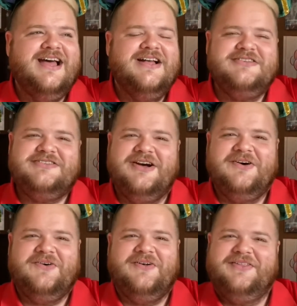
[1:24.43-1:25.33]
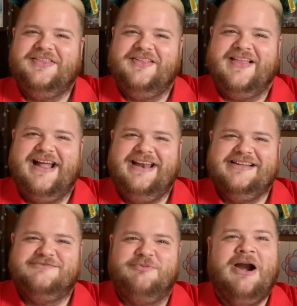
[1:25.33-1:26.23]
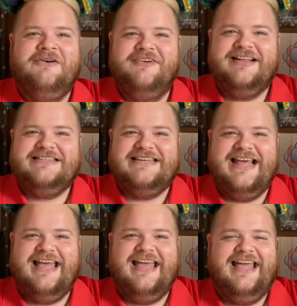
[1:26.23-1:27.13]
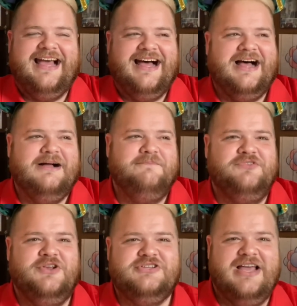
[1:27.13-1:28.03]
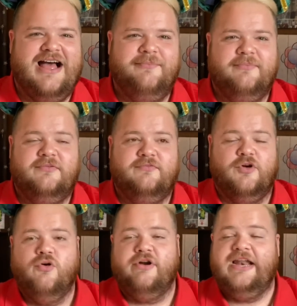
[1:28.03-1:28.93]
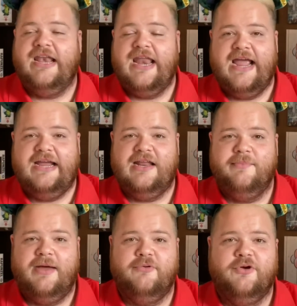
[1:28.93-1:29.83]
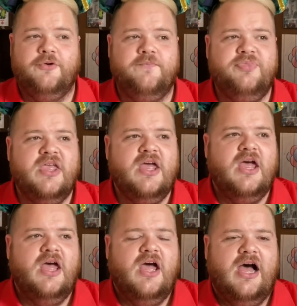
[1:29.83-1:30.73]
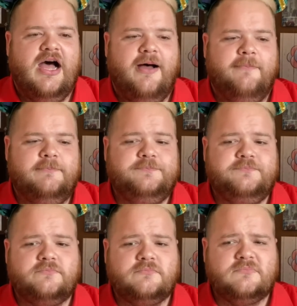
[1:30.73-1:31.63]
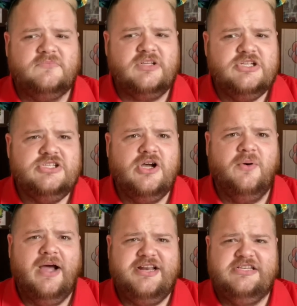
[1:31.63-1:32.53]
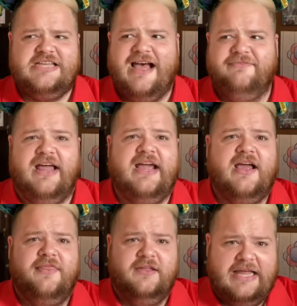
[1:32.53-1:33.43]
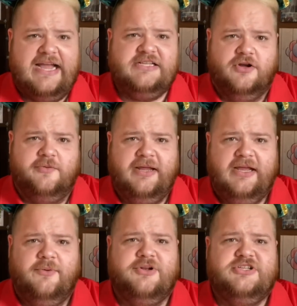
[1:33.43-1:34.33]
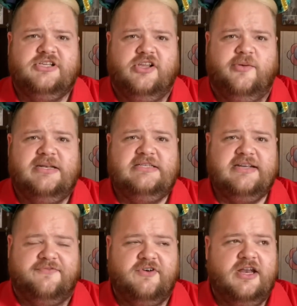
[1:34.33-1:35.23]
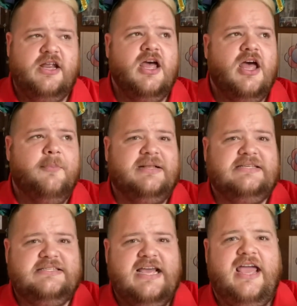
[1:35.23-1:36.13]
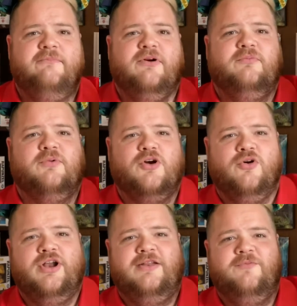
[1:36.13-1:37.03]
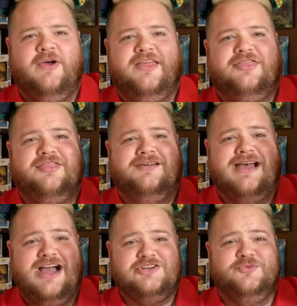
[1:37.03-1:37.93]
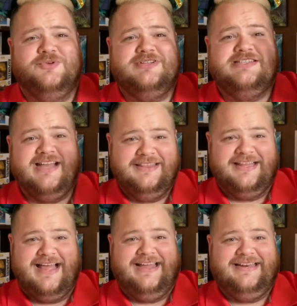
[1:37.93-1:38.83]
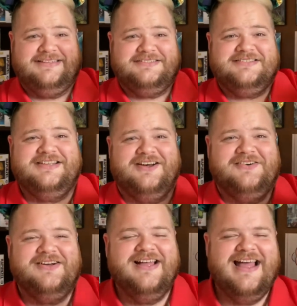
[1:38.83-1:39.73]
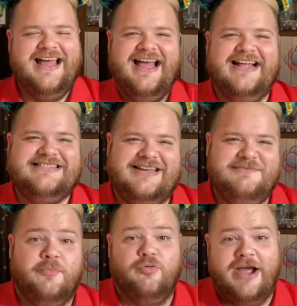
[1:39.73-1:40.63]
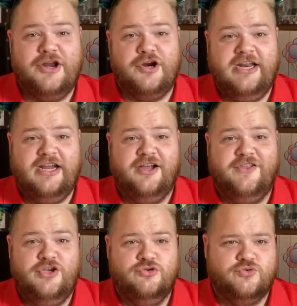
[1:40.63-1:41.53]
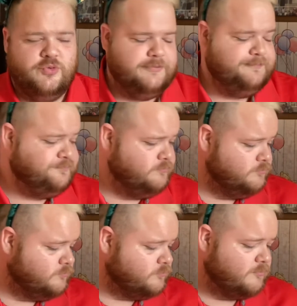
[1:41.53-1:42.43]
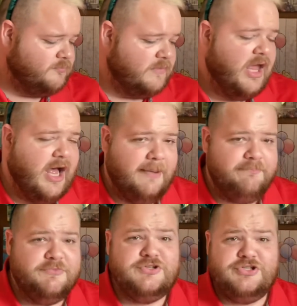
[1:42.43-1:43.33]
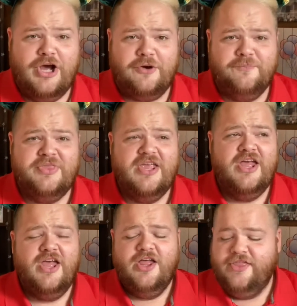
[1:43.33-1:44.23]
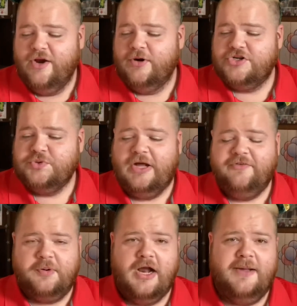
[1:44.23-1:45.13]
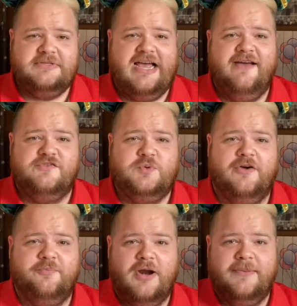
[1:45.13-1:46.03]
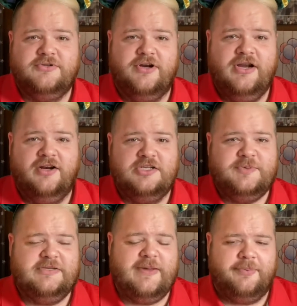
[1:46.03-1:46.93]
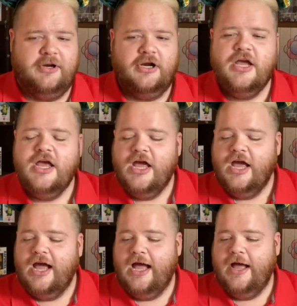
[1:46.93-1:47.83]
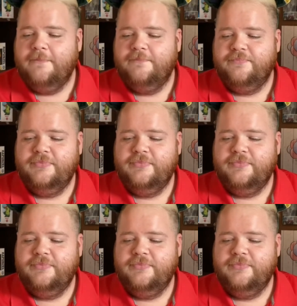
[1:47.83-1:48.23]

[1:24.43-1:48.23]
So the lighting is perfect today. Um, usually I'm recording at night in my room. Um, so I just have like the lights on me, which is a little bit different. But today we're recording with actual sunlight. So it's a little bit brighter in here than usual. Um, so there were 12 prompts. I have 12 prompts on here on this piece of paper. Um,